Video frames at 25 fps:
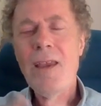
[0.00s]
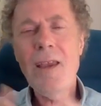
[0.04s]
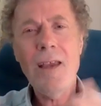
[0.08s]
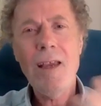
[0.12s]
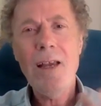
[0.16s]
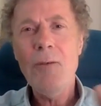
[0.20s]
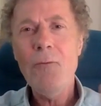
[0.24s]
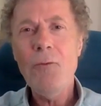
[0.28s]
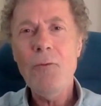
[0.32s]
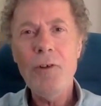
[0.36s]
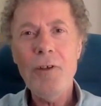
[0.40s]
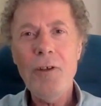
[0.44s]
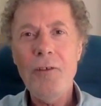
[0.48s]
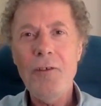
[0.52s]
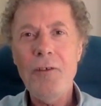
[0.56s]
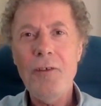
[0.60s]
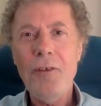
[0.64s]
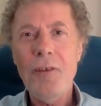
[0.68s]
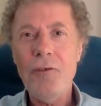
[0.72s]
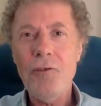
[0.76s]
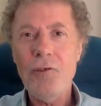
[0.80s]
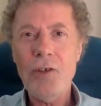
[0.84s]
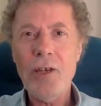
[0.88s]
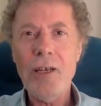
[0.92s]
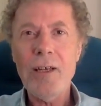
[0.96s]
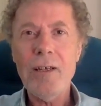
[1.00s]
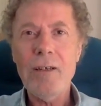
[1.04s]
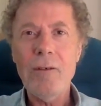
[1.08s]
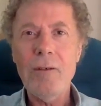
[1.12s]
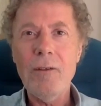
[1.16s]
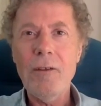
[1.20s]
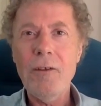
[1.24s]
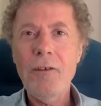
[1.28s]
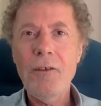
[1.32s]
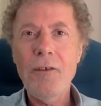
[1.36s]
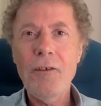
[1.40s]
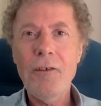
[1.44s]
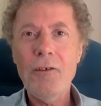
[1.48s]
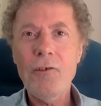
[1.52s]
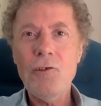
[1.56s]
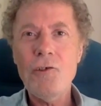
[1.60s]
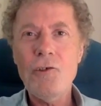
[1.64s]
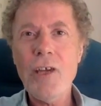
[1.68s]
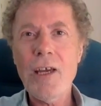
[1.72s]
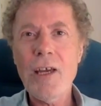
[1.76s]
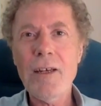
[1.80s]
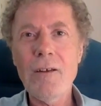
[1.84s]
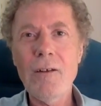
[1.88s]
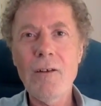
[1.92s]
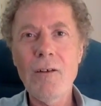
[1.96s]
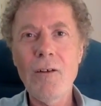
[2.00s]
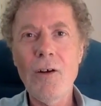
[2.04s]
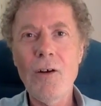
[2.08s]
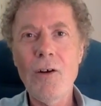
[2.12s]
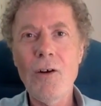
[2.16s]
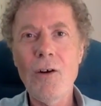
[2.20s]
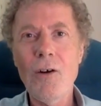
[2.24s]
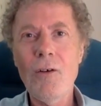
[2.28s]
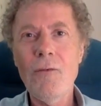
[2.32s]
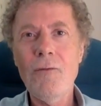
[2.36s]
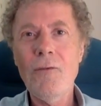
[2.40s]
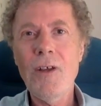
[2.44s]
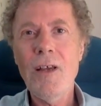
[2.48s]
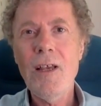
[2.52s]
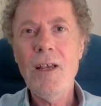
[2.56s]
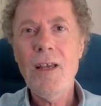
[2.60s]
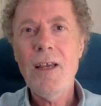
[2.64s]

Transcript: And what is this channel? This is a channel of